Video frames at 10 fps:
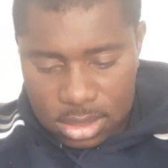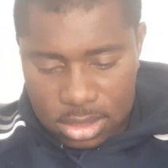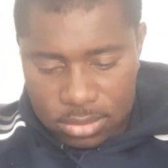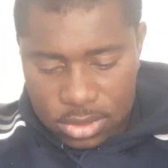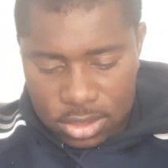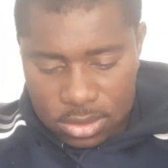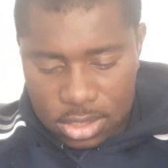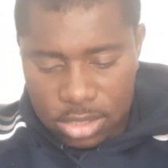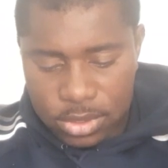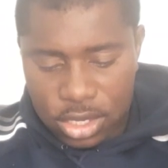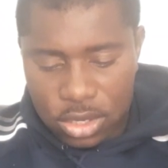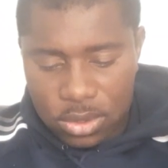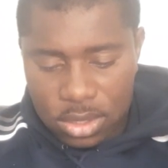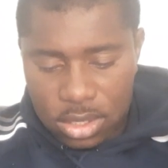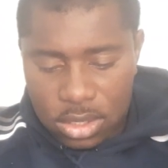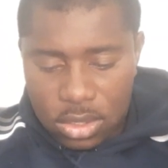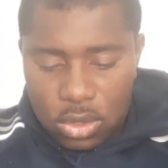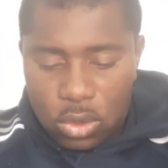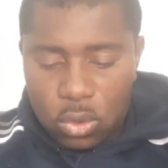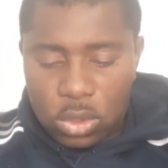There we go.
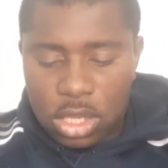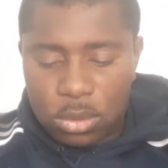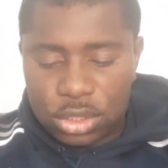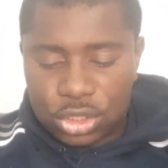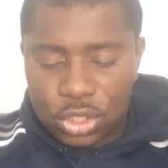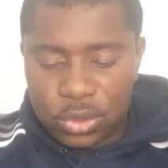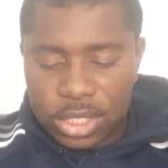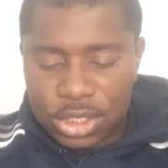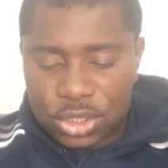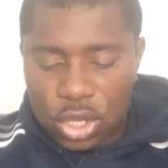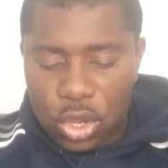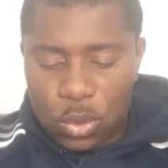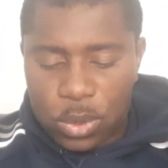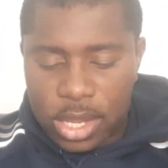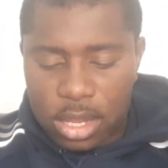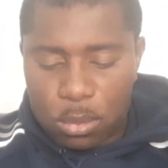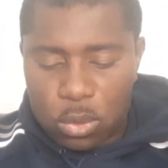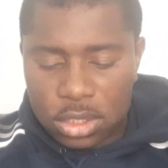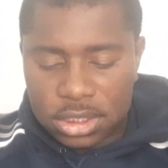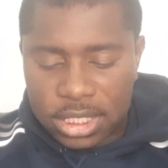All I want to do is go where I'm
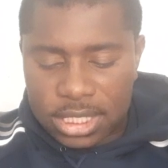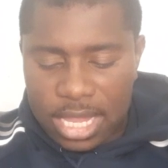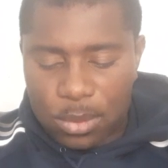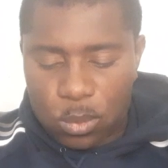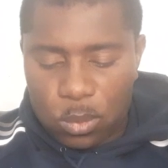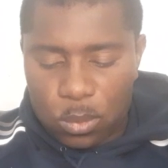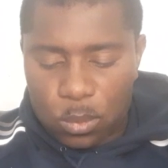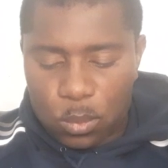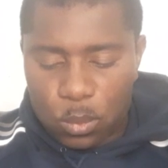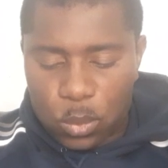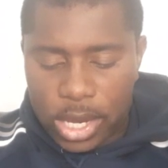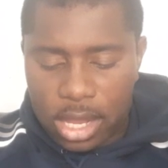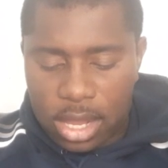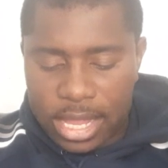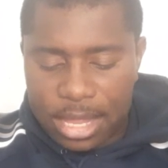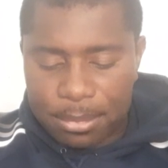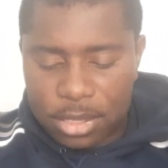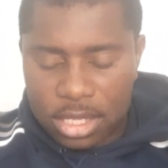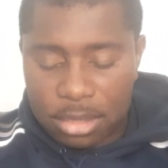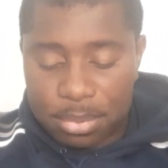wanted and where I am
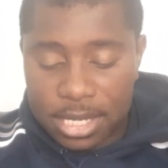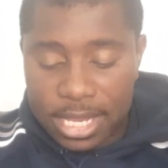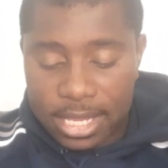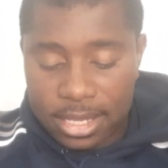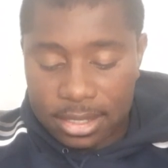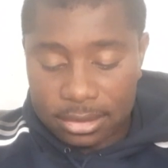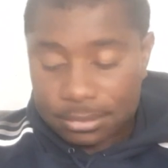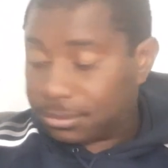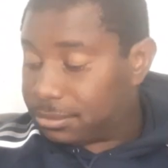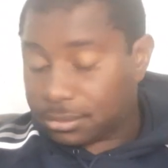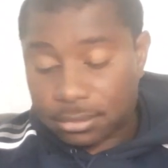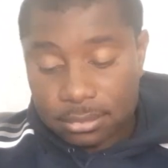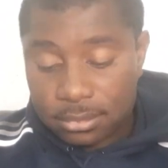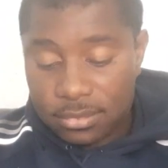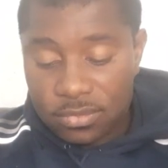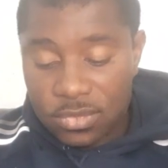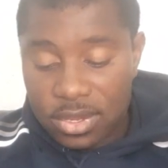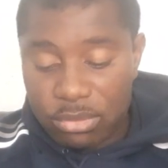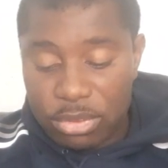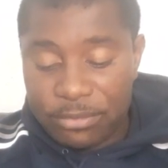going to play.
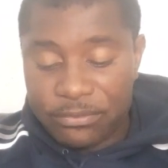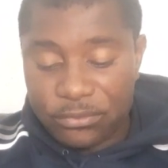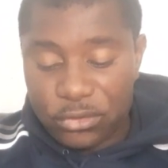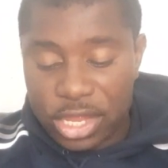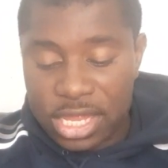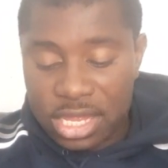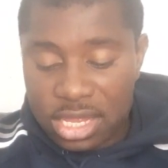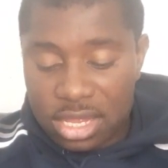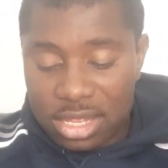With 3